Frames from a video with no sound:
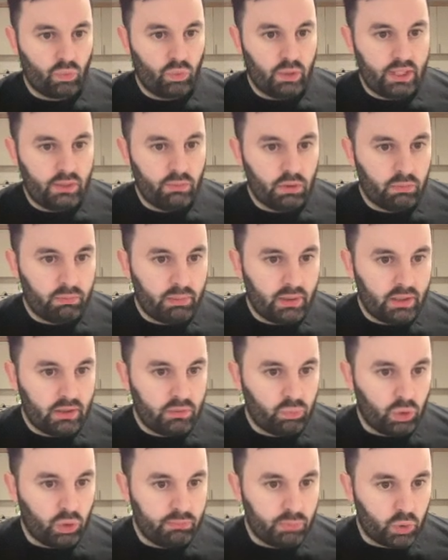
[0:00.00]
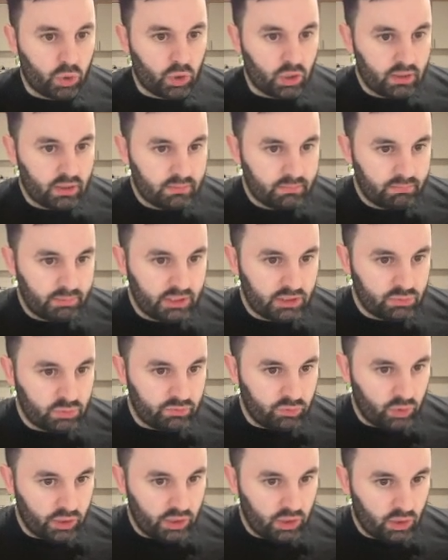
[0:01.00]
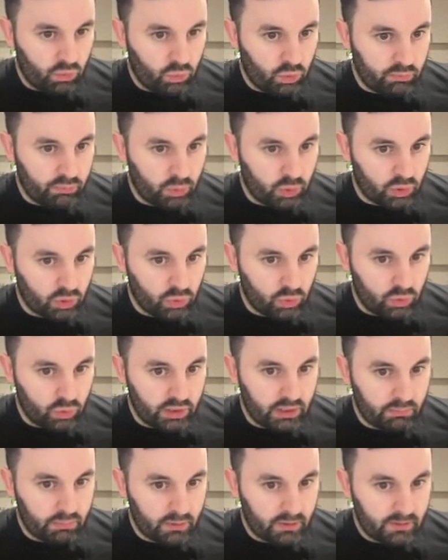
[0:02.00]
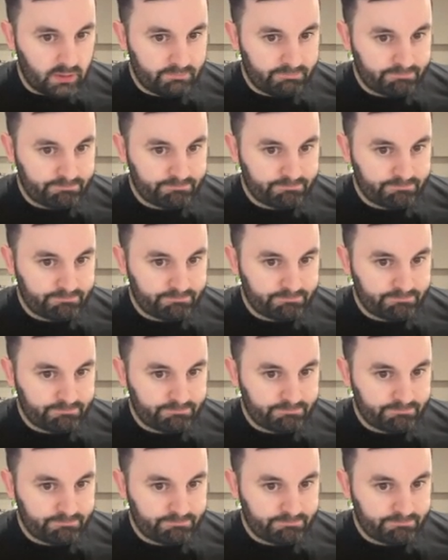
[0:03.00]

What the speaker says: we will build one more because we've only got one more goalkeeper.